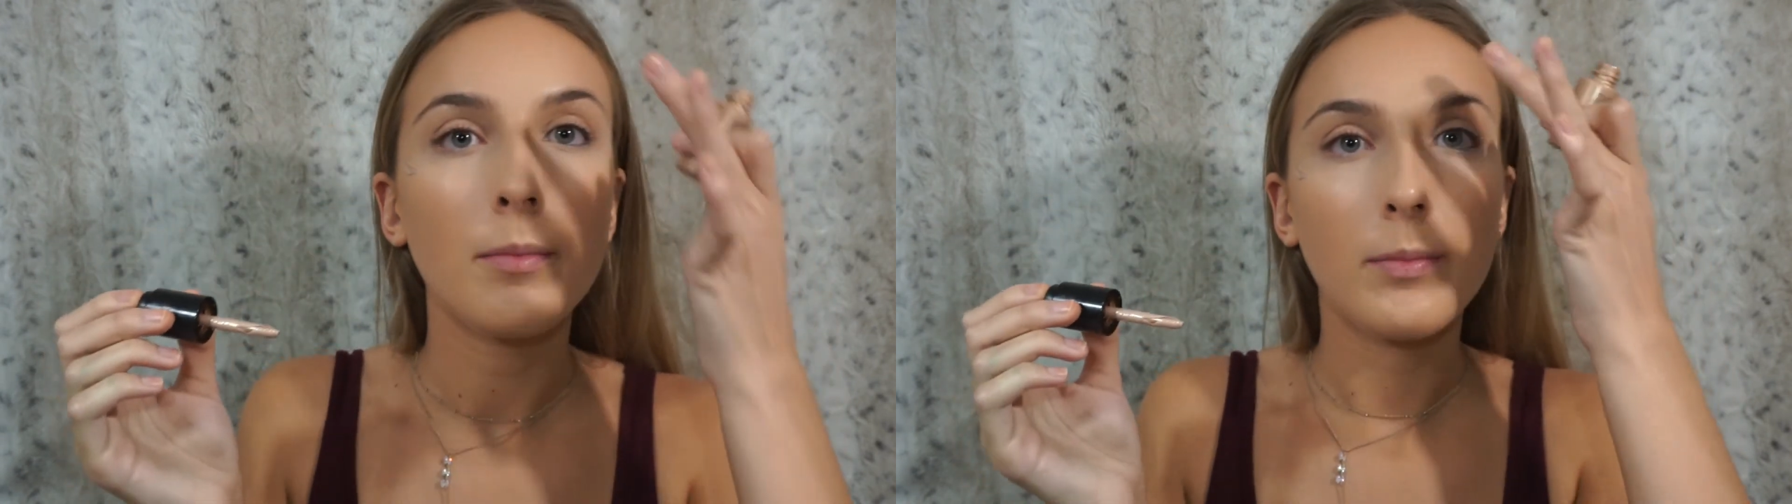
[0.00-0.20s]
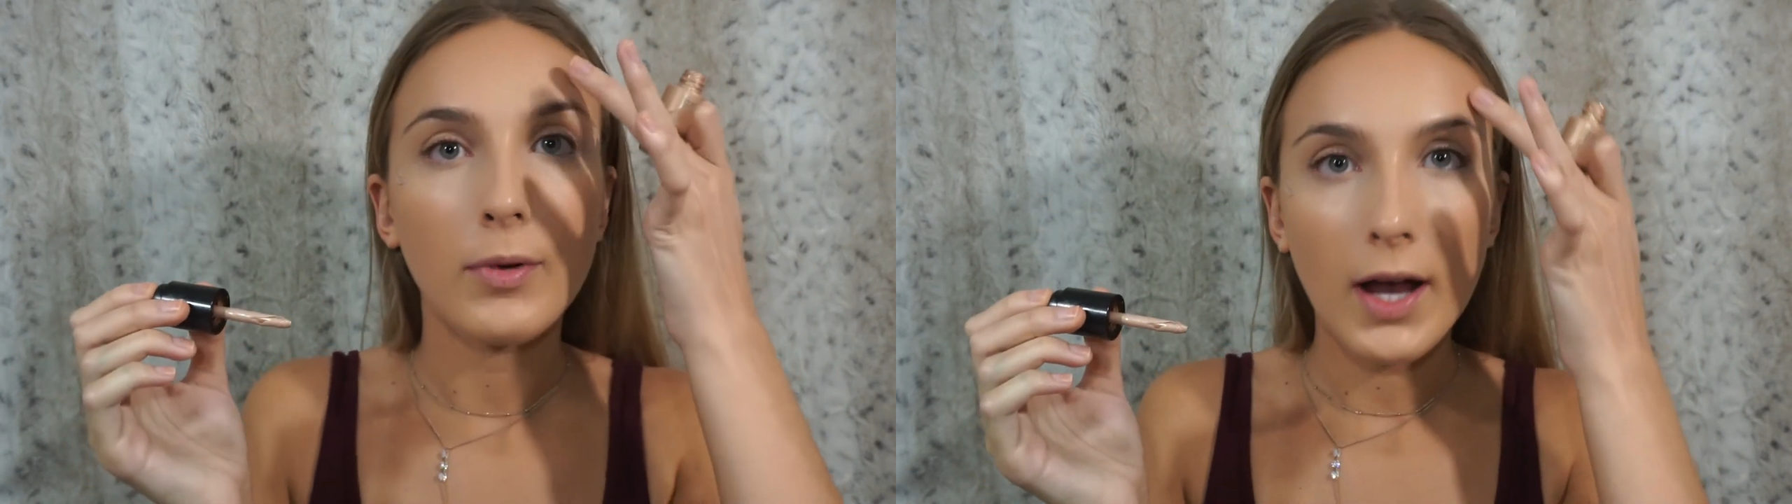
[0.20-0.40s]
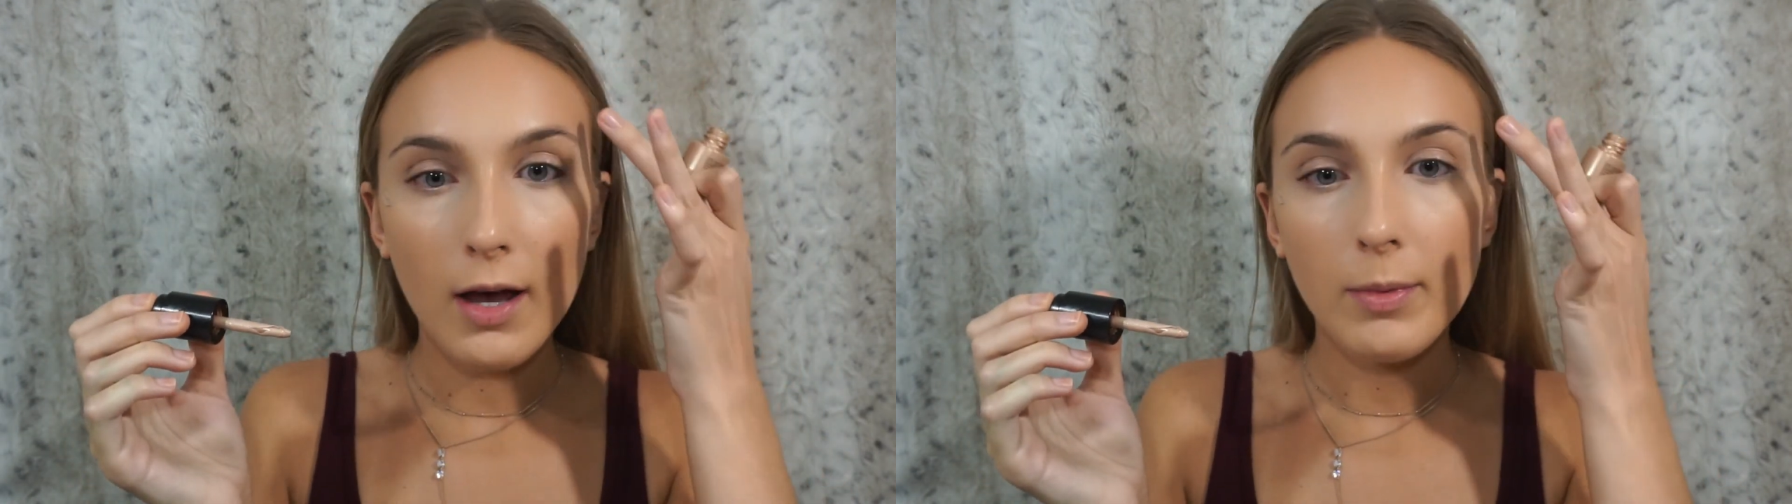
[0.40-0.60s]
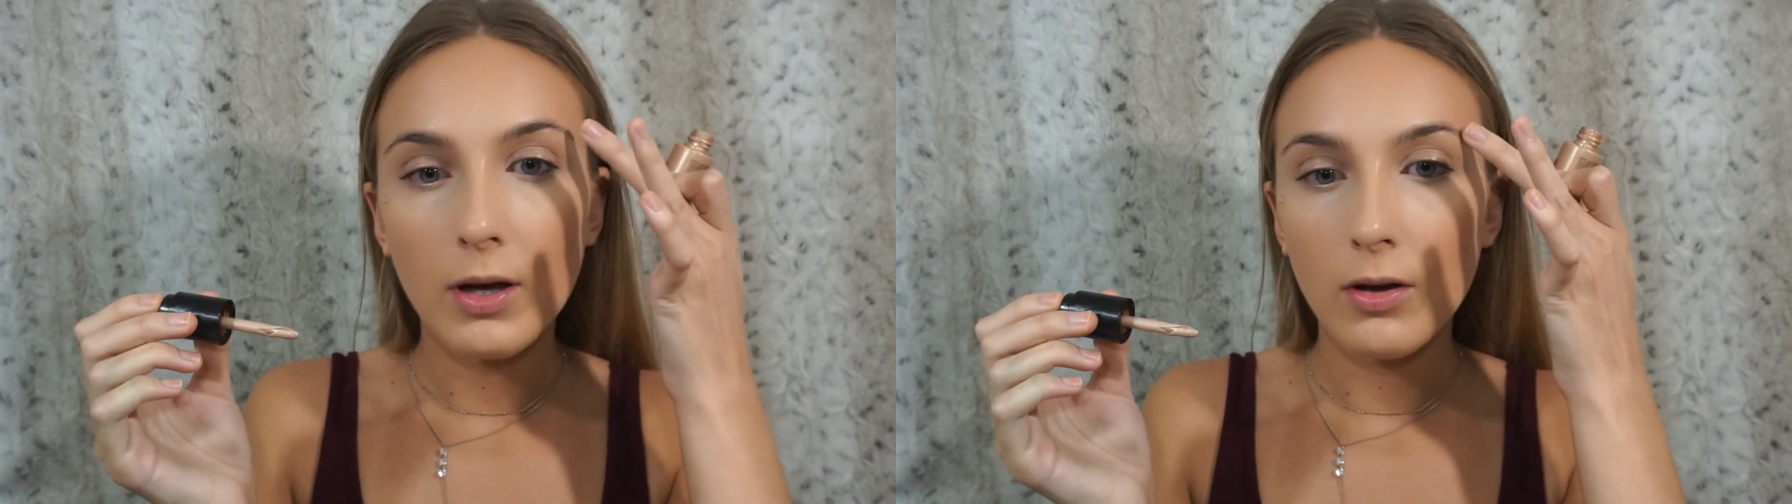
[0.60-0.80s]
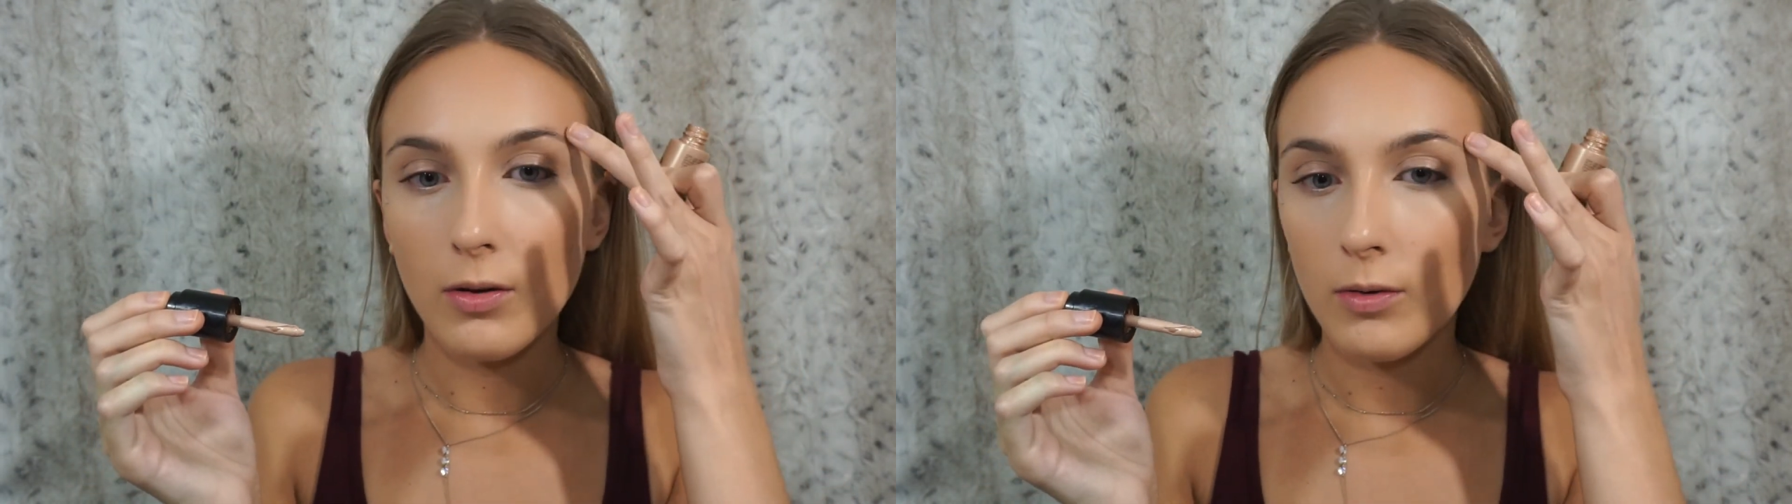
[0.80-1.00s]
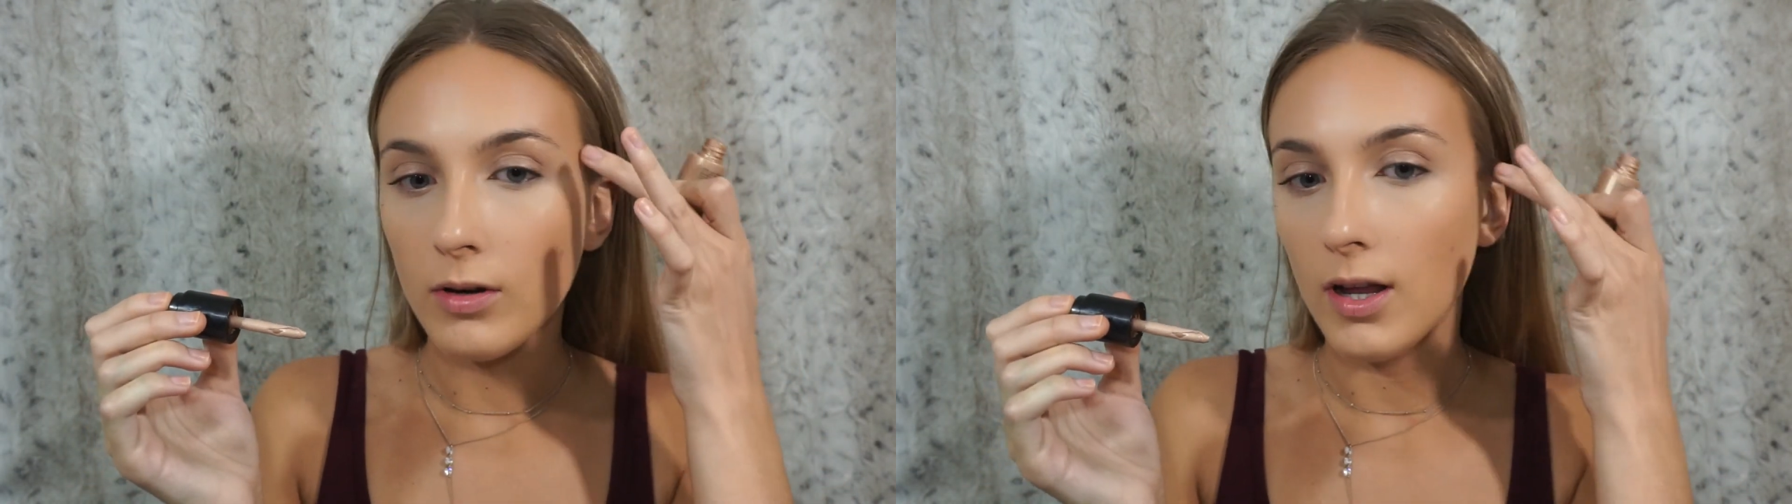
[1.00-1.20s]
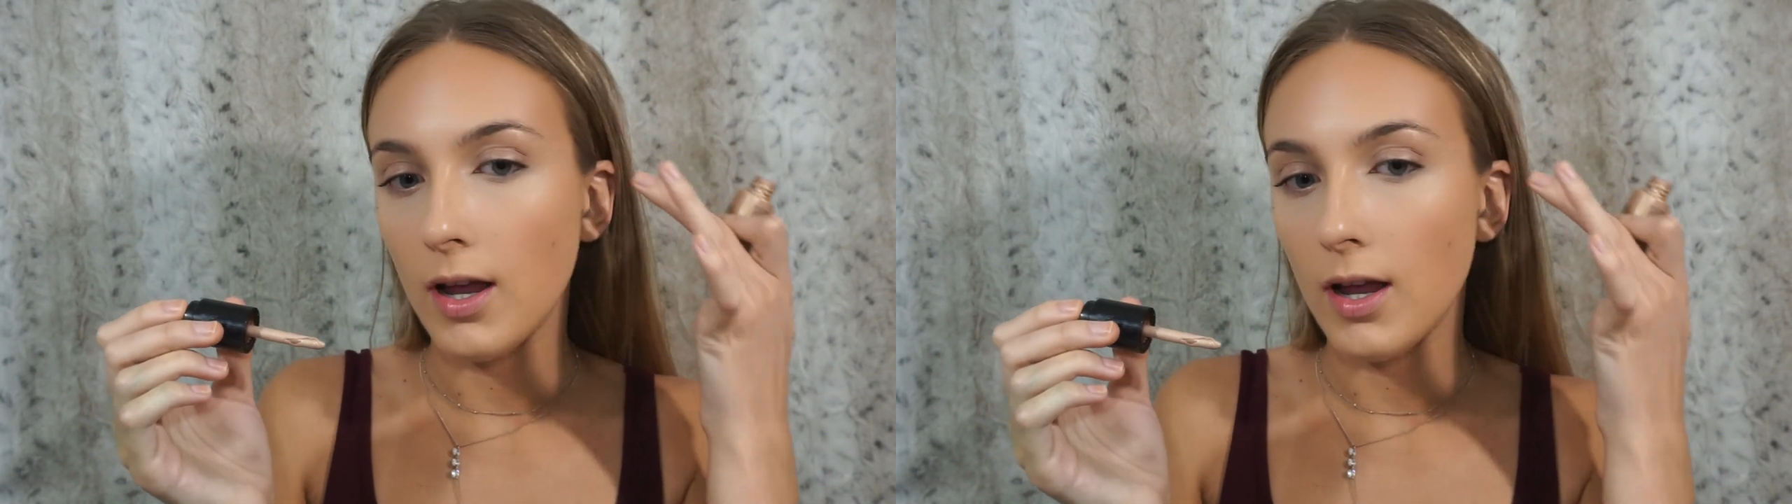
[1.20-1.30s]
brow bone,